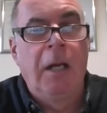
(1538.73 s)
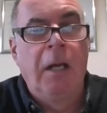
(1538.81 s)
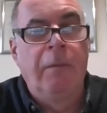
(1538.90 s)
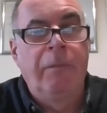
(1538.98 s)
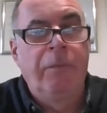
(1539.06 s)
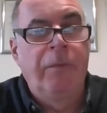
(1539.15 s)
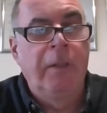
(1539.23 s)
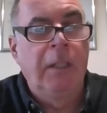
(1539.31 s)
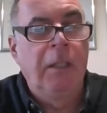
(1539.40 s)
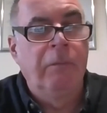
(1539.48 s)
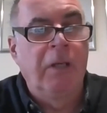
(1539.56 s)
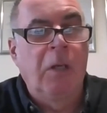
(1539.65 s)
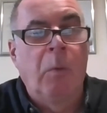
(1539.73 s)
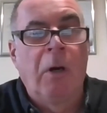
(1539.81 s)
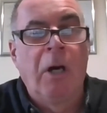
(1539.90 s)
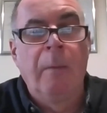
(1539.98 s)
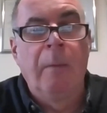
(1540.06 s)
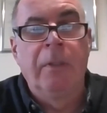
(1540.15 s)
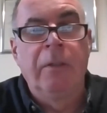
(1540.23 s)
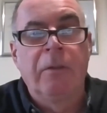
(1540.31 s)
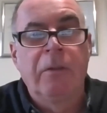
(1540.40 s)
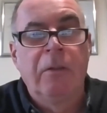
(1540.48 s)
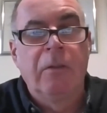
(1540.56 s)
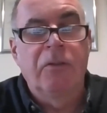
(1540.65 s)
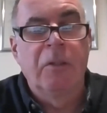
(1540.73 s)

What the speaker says: of the requirement